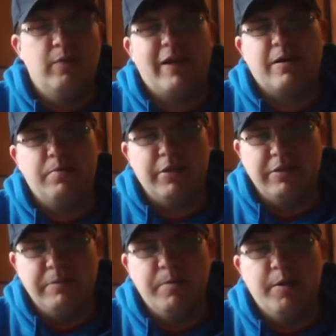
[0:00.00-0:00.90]
well, not
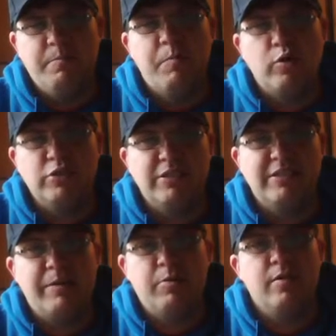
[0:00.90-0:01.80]
completely, but mostly
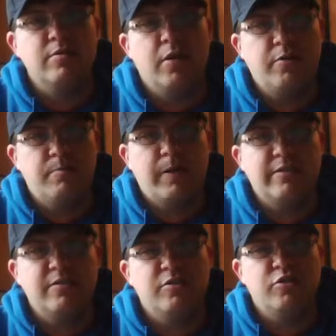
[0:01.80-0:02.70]
stable in the southern
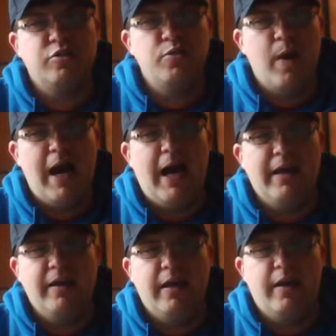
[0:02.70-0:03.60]
plains because it's too
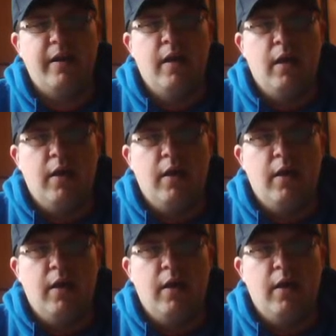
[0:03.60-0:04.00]
hot and